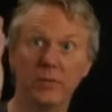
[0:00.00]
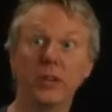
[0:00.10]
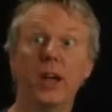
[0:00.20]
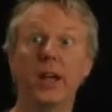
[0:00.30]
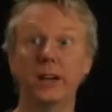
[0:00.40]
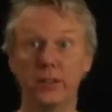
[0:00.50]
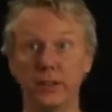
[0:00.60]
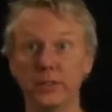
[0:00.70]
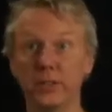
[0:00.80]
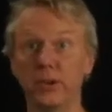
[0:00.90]
the diagonal
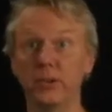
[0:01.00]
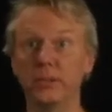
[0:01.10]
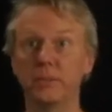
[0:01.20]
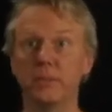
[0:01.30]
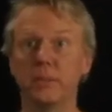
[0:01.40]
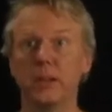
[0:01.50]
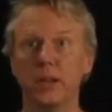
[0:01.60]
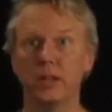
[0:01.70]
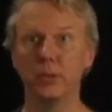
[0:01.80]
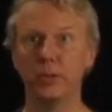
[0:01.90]
are zeros.
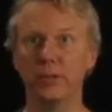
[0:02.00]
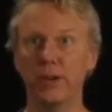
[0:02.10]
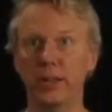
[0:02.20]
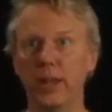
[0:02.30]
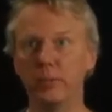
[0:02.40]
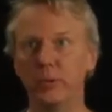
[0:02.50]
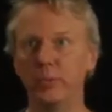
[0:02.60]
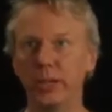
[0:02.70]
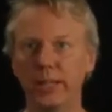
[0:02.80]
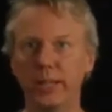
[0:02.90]
So we'll define that when
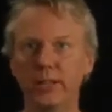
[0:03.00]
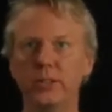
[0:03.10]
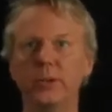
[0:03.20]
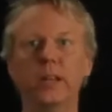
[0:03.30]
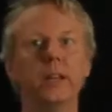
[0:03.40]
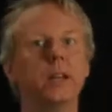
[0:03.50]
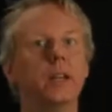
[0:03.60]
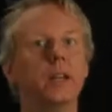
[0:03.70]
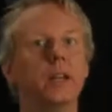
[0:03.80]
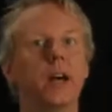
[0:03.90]
we get to it.
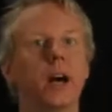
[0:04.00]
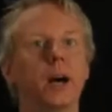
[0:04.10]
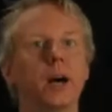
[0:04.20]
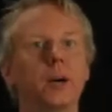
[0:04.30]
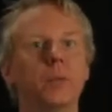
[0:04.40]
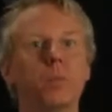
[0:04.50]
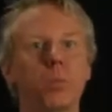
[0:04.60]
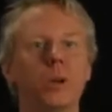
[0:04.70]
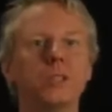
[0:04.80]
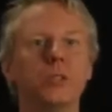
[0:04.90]

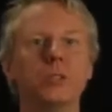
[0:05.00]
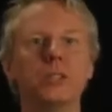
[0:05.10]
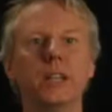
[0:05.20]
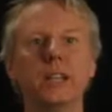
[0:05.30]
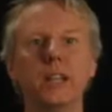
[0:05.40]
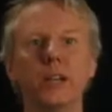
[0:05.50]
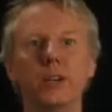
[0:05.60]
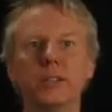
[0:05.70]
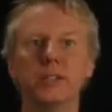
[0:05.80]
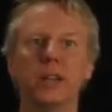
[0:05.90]
What's interesting here
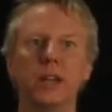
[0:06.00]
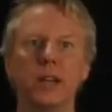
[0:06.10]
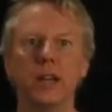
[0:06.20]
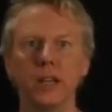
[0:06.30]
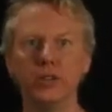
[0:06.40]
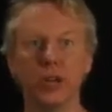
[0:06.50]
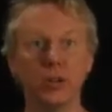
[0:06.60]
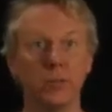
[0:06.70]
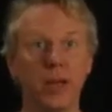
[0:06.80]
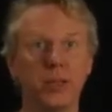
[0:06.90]
is, in
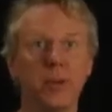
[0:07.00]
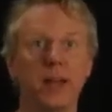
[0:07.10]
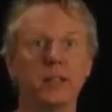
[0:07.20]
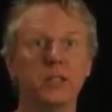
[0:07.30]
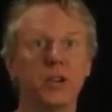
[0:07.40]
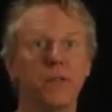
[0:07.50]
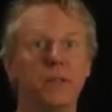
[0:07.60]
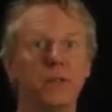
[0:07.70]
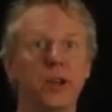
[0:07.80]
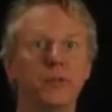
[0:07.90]
general in mathematics, it's
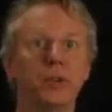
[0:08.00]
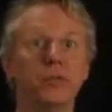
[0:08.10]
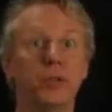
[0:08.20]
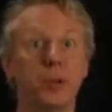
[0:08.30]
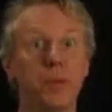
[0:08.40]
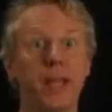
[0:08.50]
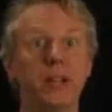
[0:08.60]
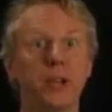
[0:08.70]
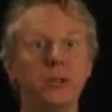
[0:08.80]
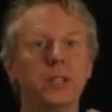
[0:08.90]
often very fruitful to pay
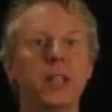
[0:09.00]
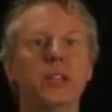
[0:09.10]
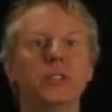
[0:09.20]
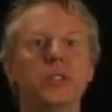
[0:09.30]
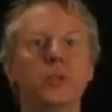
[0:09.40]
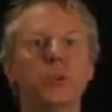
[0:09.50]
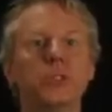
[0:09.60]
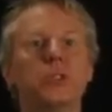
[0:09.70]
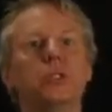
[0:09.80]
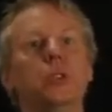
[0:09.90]
close attention to what
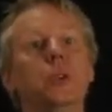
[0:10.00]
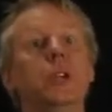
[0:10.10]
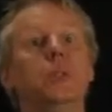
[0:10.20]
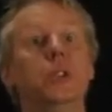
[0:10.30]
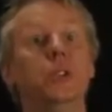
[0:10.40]
you're doing when